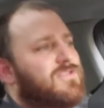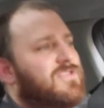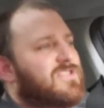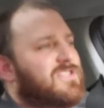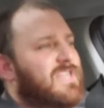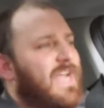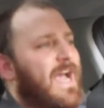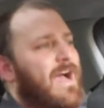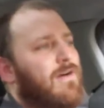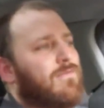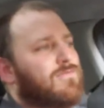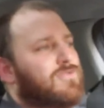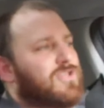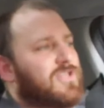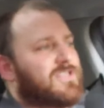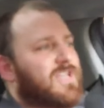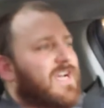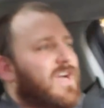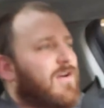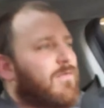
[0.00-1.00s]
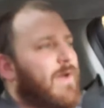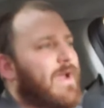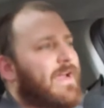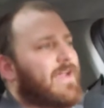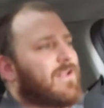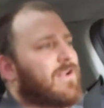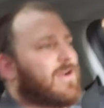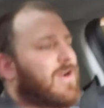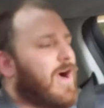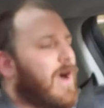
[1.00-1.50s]
sound just like a
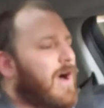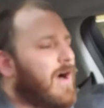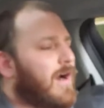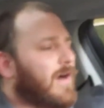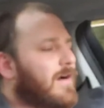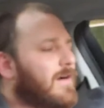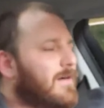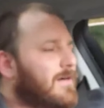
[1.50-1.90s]
regular car.